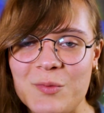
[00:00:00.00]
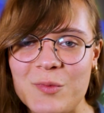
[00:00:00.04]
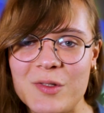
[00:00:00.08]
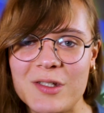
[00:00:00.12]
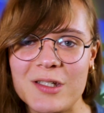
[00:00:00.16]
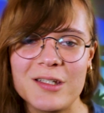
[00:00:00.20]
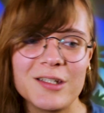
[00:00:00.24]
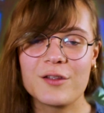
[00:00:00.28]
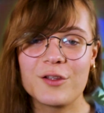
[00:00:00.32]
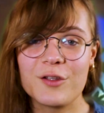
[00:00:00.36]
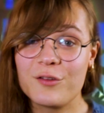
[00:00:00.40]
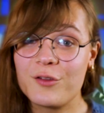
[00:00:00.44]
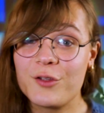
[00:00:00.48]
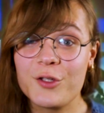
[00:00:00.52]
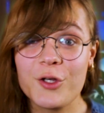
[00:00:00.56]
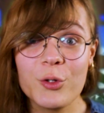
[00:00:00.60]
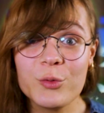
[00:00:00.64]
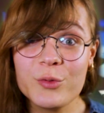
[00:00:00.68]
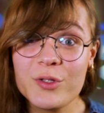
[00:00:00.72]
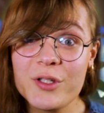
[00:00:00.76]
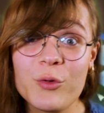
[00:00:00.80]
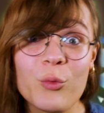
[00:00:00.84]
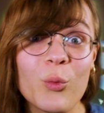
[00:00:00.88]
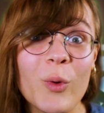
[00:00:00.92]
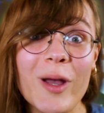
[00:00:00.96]
in me. The
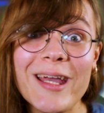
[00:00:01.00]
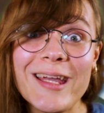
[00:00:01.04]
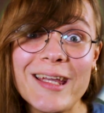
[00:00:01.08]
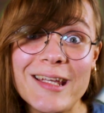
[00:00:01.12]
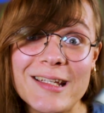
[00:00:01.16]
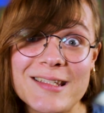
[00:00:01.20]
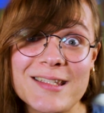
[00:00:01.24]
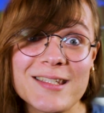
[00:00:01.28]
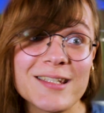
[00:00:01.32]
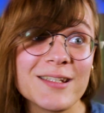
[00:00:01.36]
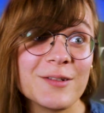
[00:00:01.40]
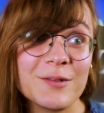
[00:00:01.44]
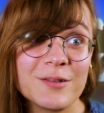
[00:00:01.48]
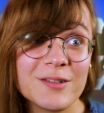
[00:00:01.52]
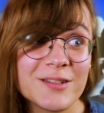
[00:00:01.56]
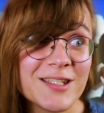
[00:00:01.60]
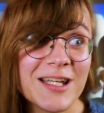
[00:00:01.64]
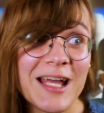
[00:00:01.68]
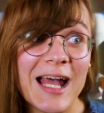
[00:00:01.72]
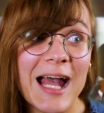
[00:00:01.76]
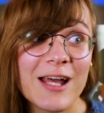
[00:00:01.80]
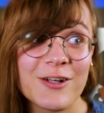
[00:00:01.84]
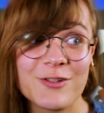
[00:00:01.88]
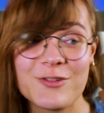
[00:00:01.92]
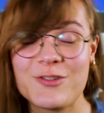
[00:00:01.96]
only way to,
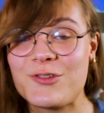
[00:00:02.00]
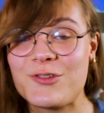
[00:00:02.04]
to add